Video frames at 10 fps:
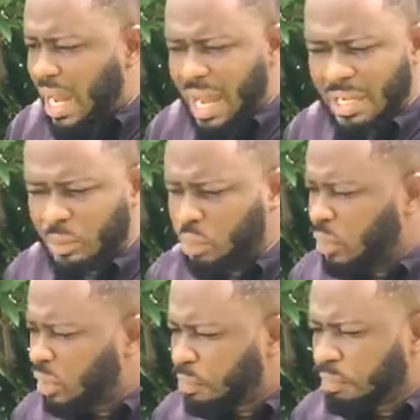I
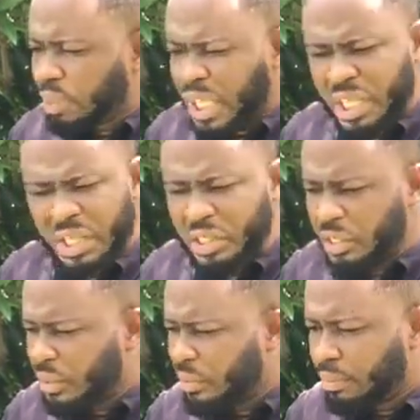won't plead,
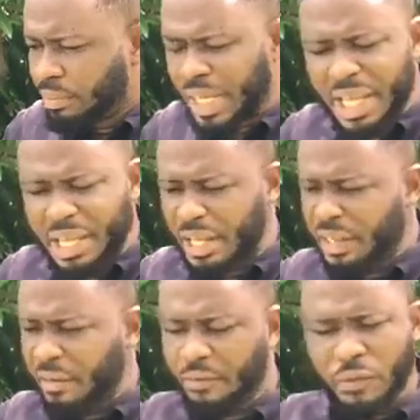plead
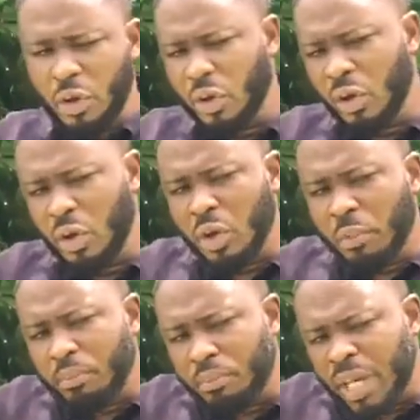for your
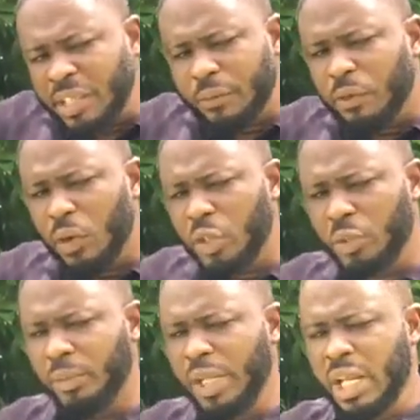merciful
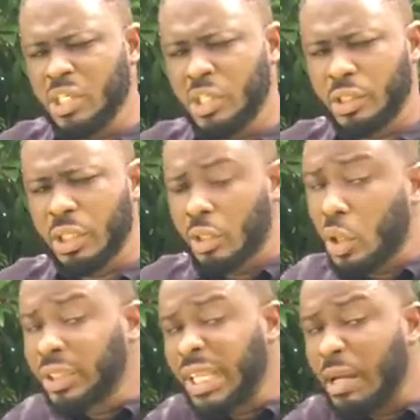humiliations.
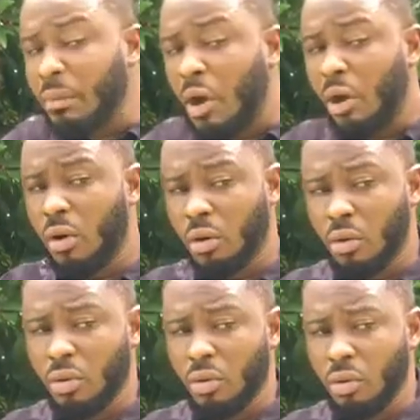Not anymore.
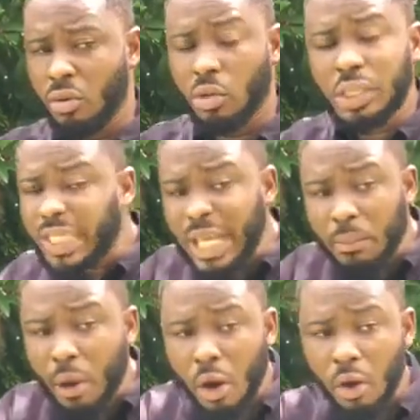Not
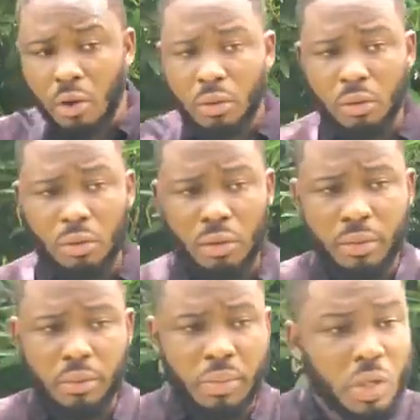anymore
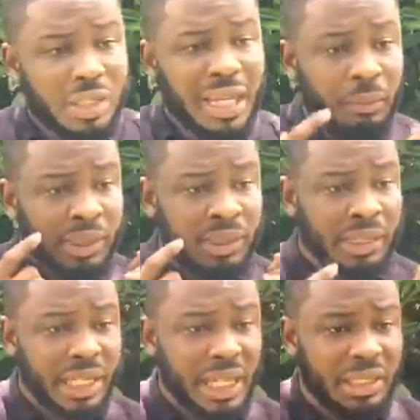because I'm
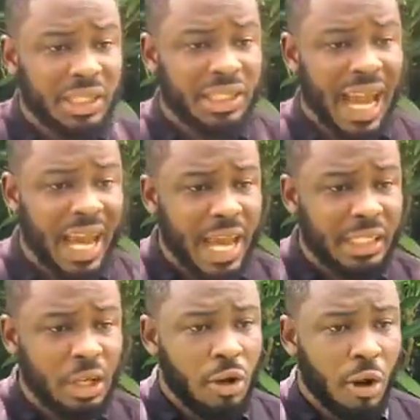sick and
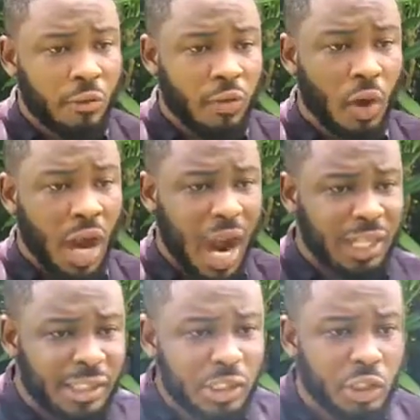tired of your
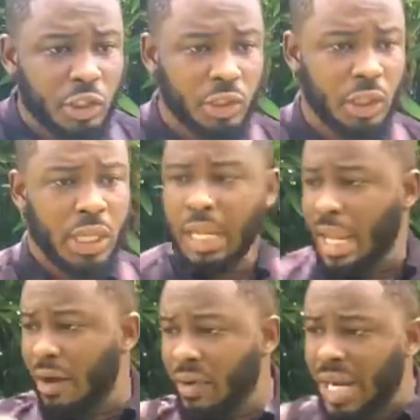attitude
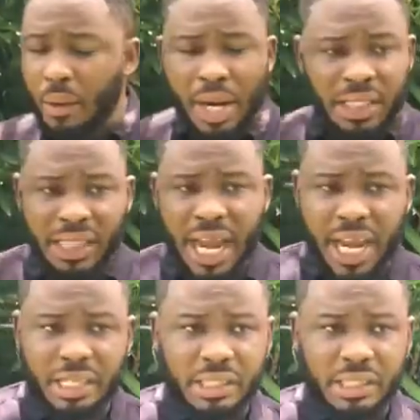every now and then.